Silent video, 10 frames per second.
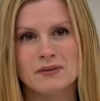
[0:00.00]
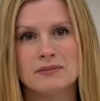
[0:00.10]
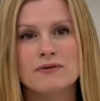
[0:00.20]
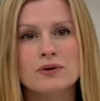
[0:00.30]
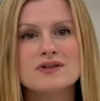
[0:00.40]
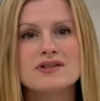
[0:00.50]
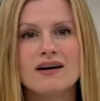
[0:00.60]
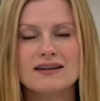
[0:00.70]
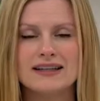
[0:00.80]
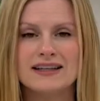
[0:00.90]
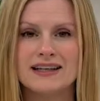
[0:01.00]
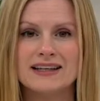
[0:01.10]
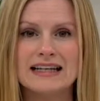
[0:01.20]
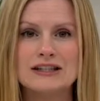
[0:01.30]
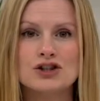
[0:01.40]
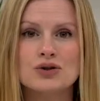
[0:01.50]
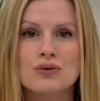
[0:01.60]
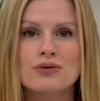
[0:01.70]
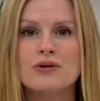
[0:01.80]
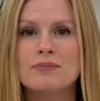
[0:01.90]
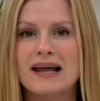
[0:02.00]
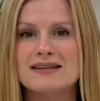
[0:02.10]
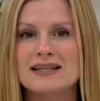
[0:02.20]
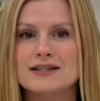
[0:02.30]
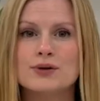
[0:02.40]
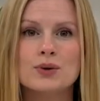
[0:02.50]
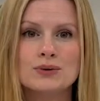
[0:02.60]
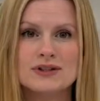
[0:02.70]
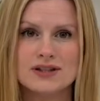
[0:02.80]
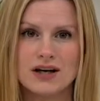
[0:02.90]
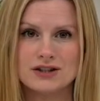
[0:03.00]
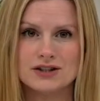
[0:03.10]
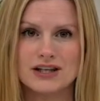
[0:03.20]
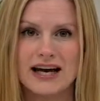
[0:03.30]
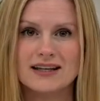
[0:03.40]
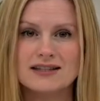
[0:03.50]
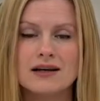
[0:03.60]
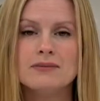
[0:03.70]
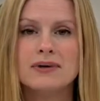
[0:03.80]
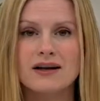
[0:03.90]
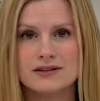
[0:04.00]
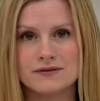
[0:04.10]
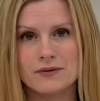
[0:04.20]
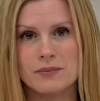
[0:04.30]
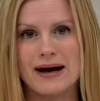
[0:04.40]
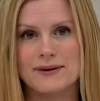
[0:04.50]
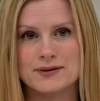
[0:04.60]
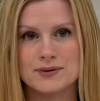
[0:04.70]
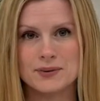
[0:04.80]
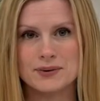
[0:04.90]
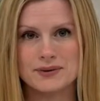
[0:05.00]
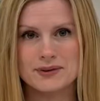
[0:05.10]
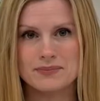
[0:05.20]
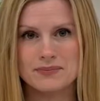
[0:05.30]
Before you start cleaning, ensure that the blender is cool to touch and unplugged from the power source.